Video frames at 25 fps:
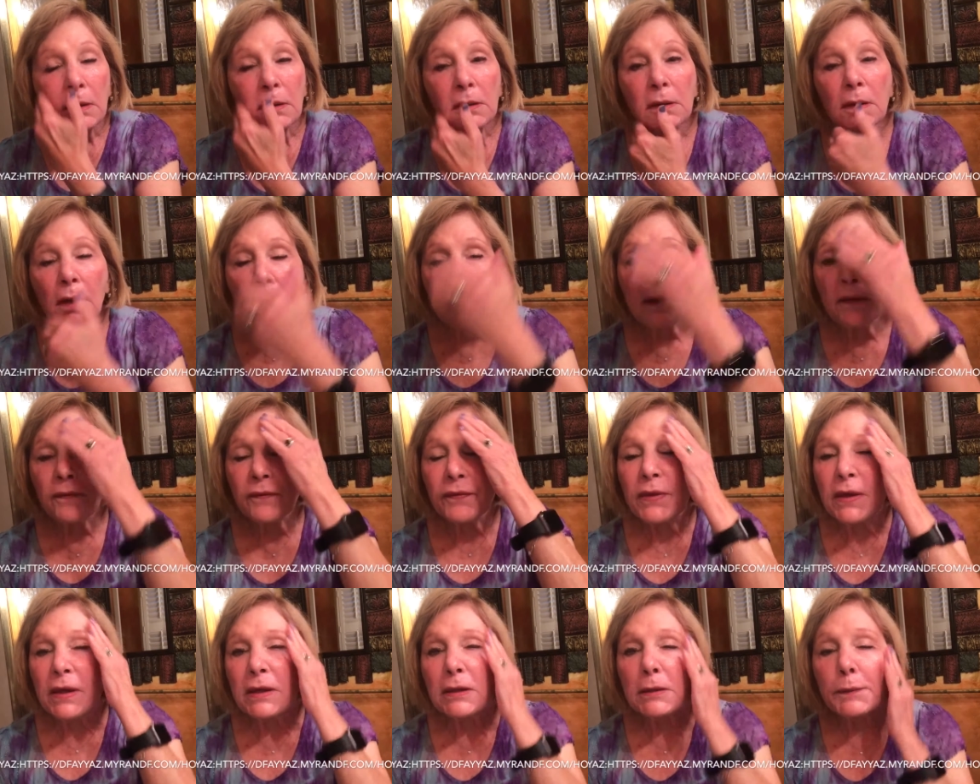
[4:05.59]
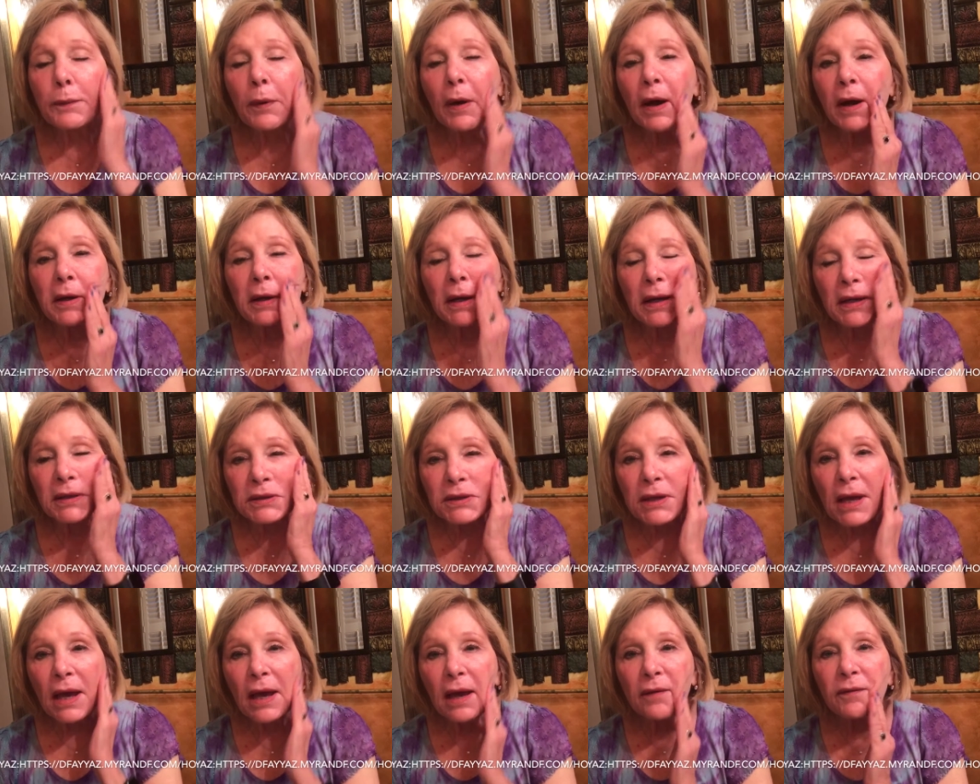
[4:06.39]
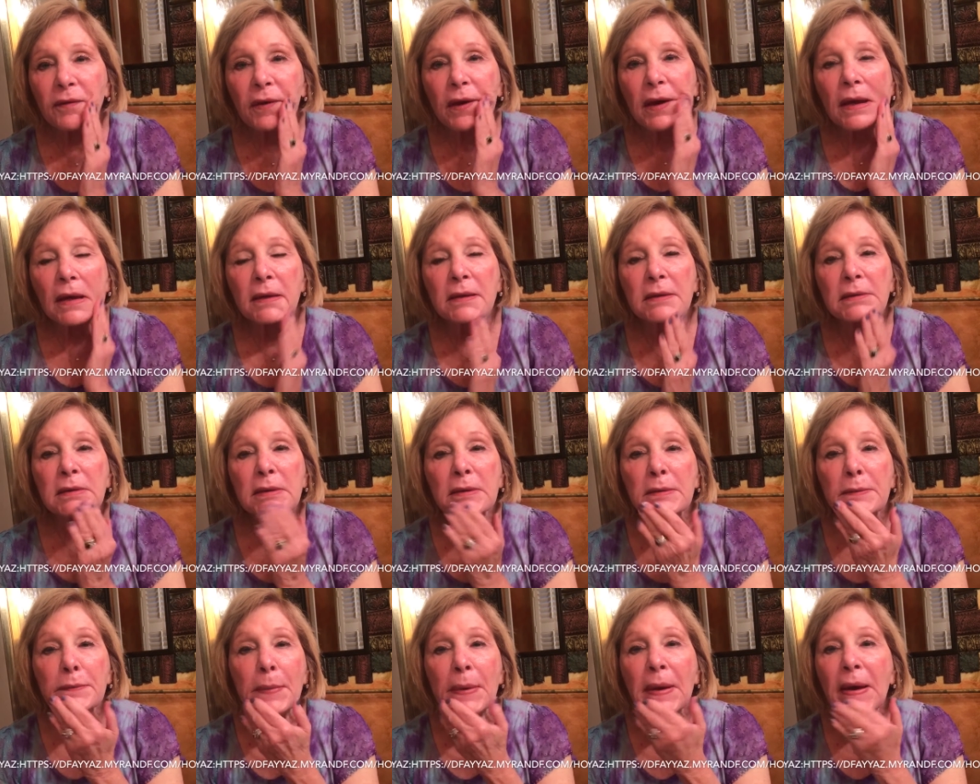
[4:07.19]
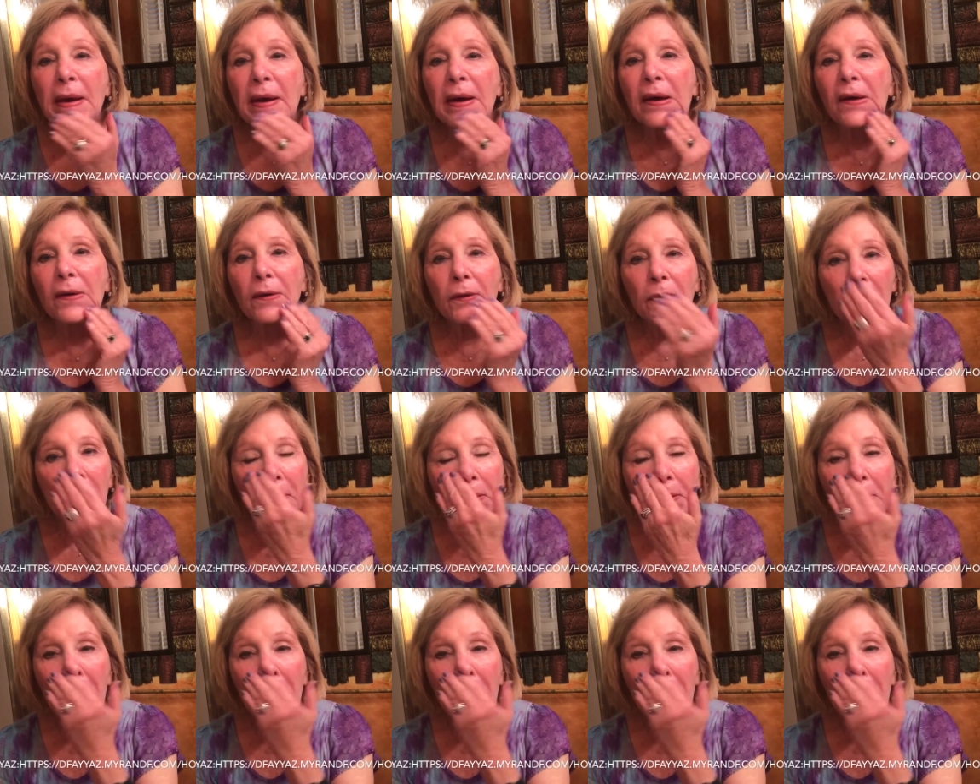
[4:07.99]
None of these products have a smell